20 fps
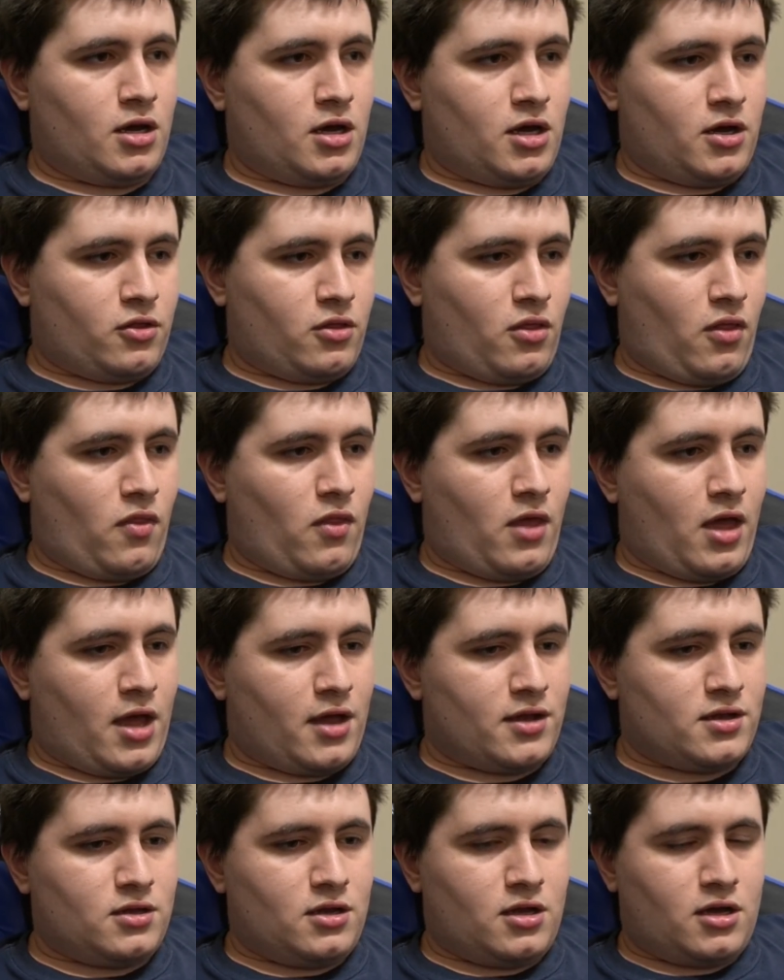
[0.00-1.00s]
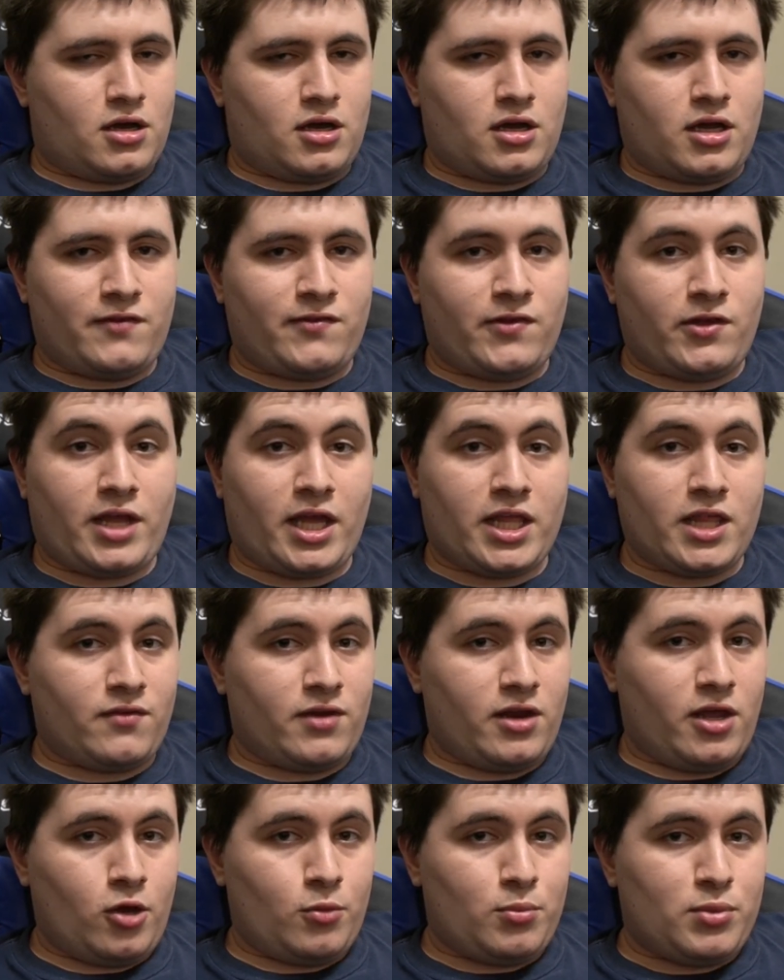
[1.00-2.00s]
Other than that, if you like the
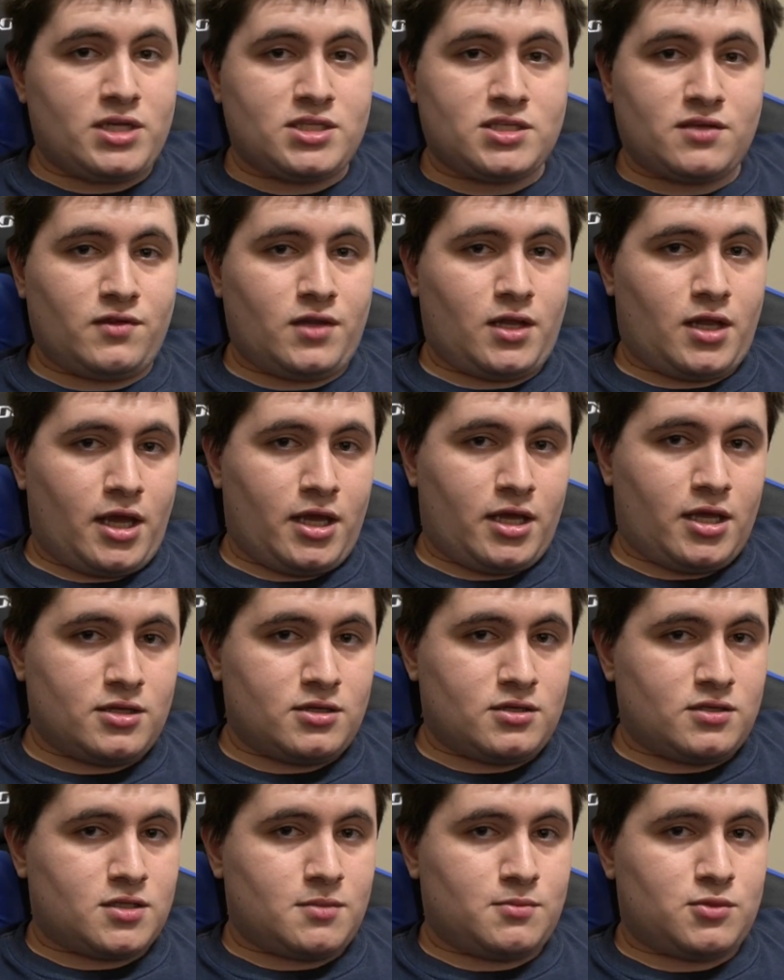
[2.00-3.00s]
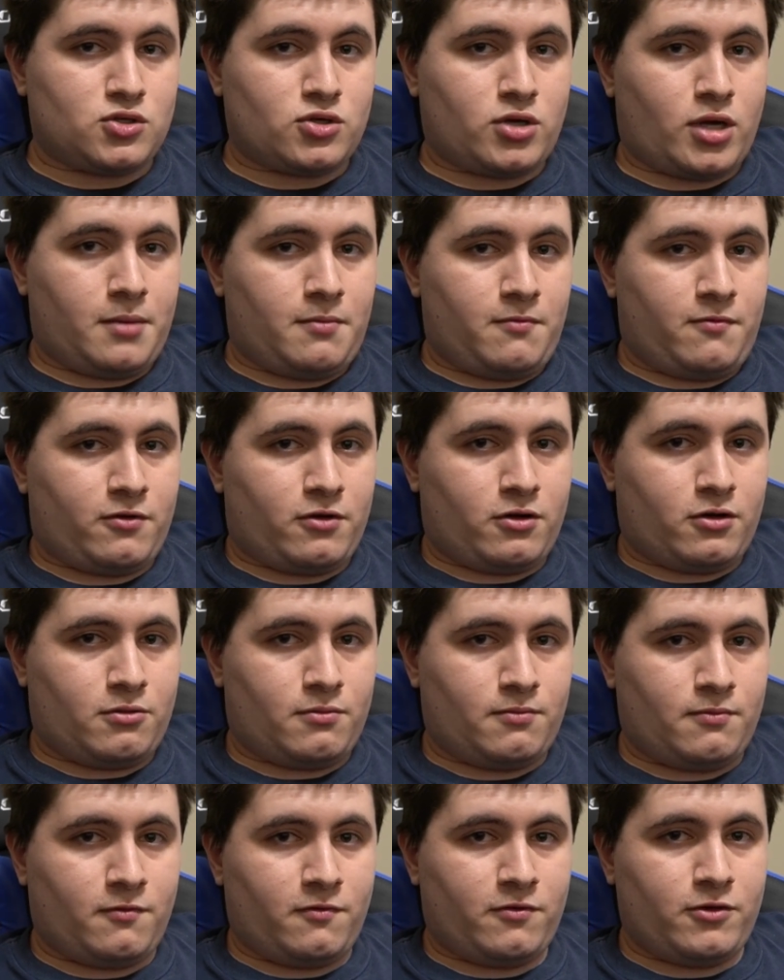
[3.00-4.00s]
video, please leave a like and subscribe for
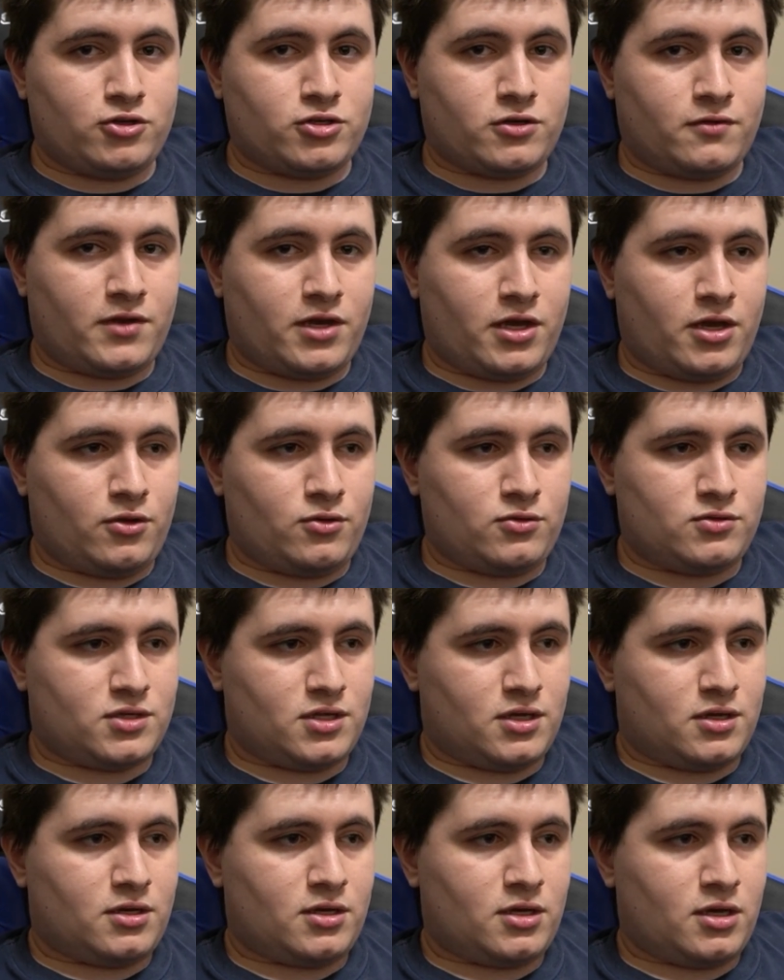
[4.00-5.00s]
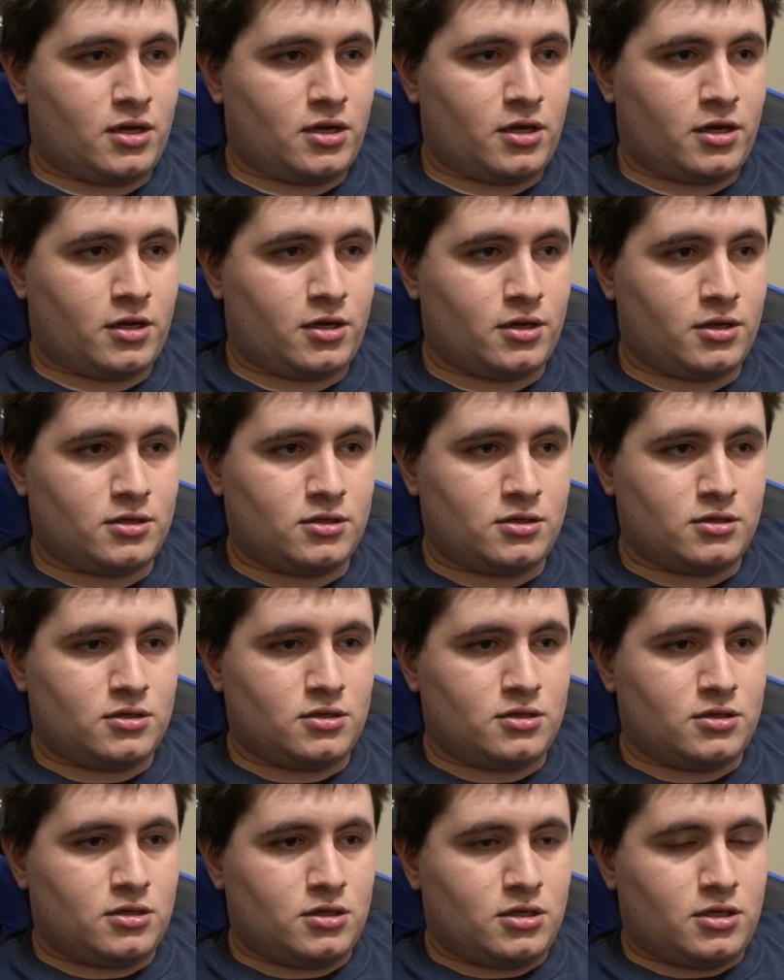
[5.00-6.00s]
future videos. And
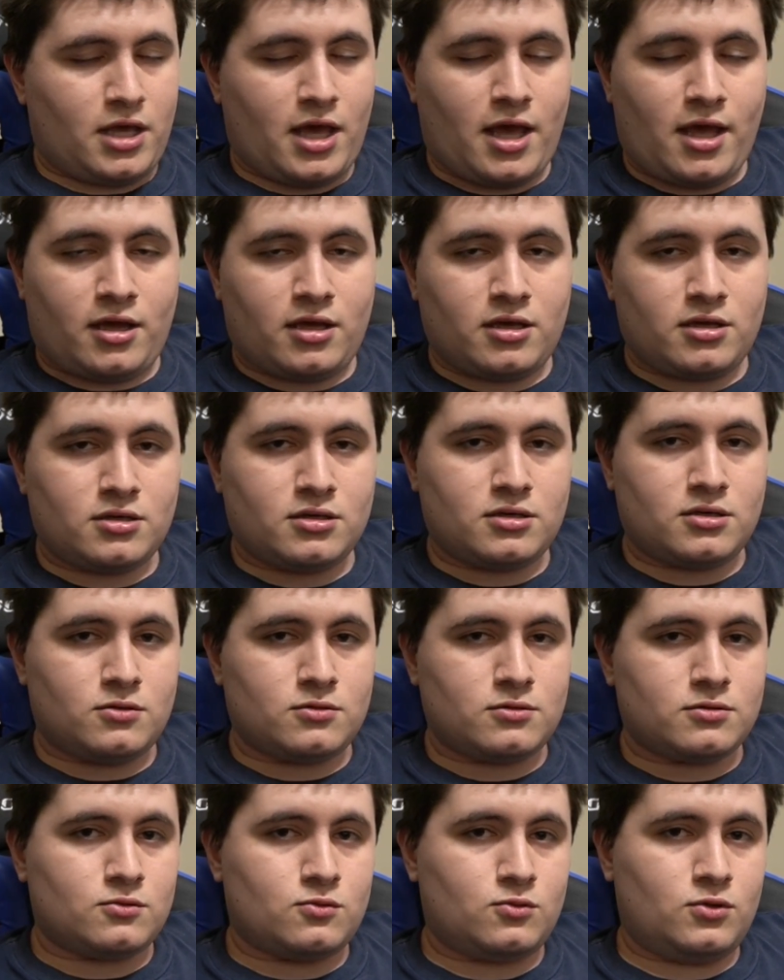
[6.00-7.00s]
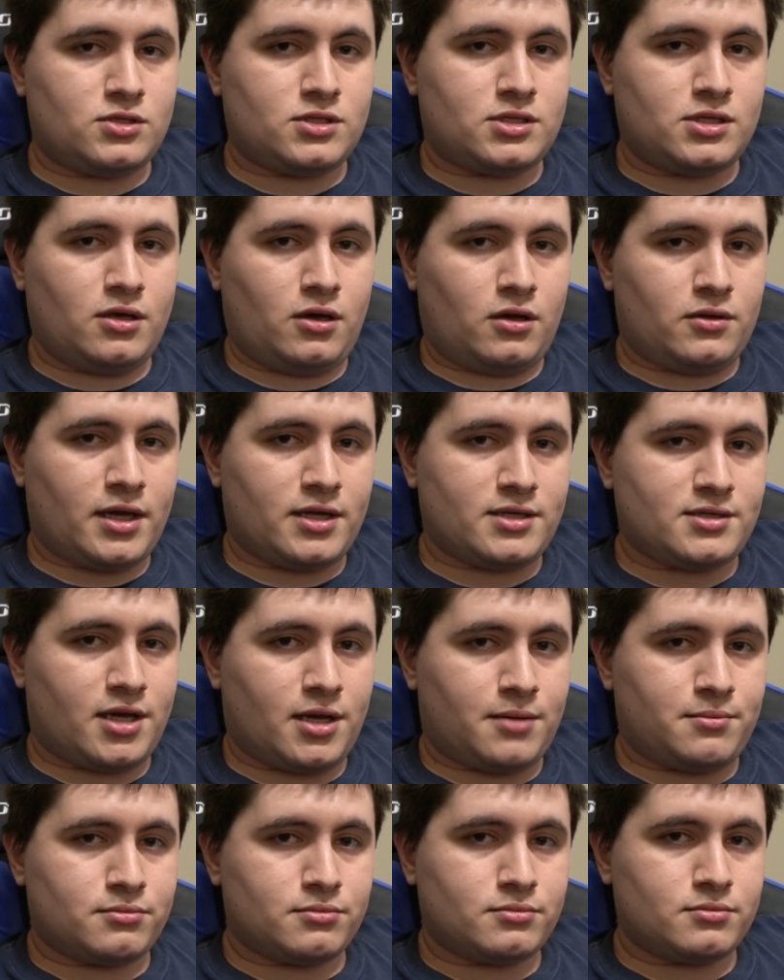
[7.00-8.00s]
yeah, we'll see y'all next time.